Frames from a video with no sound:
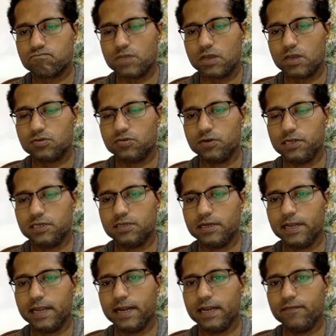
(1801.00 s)
So it is
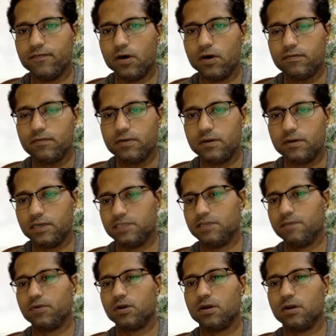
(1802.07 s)
negative of
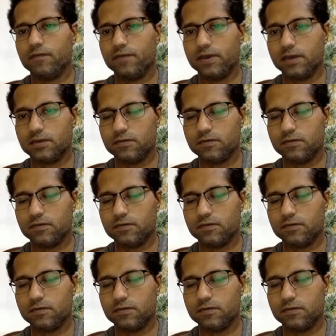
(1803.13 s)
reciprocal of x.